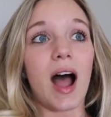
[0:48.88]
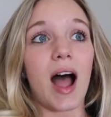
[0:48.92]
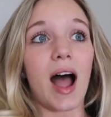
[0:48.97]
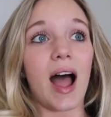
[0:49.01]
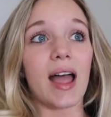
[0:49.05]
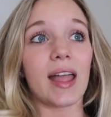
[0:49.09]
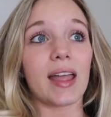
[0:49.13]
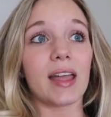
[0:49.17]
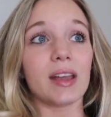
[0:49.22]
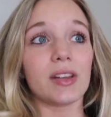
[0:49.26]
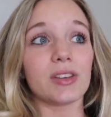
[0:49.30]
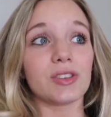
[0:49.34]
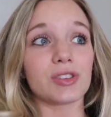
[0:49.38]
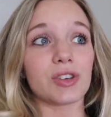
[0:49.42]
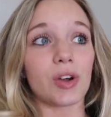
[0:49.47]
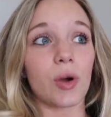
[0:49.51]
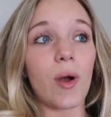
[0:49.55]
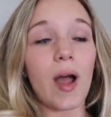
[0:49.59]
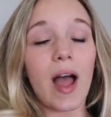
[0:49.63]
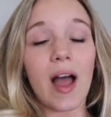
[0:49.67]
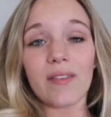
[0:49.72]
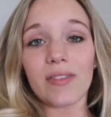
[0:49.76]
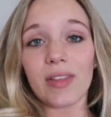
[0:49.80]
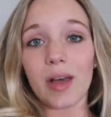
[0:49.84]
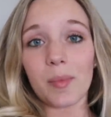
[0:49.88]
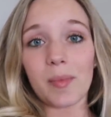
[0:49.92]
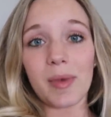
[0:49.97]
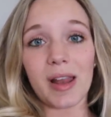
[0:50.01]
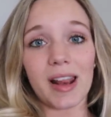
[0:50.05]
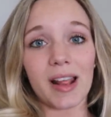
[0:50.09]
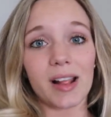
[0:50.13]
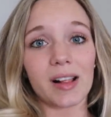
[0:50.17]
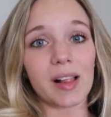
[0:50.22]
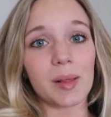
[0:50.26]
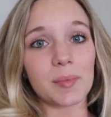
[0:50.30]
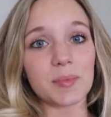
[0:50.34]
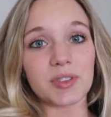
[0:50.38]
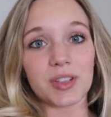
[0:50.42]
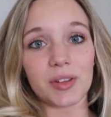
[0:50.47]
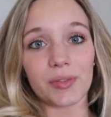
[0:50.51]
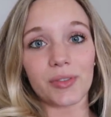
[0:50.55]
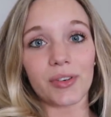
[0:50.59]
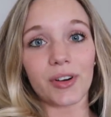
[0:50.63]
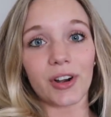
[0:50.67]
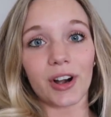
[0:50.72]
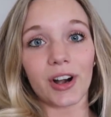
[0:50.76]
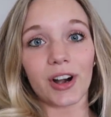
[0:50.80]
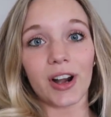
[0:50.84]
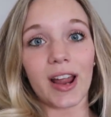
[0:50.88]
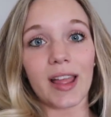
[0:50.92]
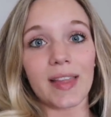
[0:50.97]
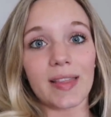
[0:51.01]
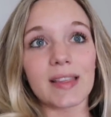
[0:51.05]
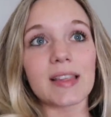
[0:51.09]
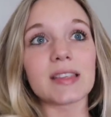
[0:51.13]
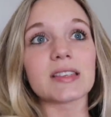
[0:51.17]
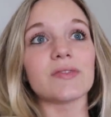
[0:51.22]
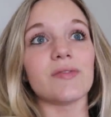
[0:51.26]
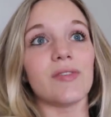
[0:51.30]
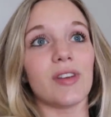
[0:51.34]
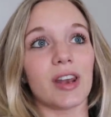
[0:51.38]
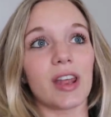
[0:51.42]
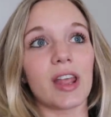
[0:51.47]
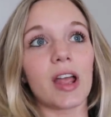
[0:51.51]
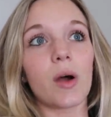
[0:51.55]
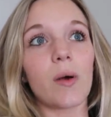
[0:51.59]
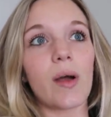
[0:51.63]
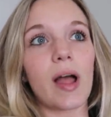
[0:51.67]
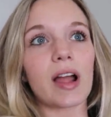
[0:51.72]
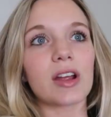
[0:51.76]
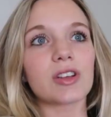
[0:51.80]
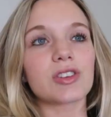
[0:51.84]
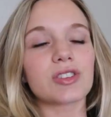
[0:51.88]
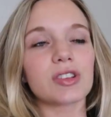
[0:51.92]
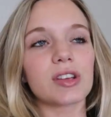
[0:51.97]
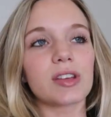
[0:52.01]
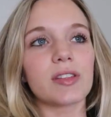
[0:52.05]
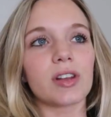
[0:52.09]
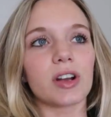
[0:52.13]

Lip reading: I don't have that many clips of her in this video actually.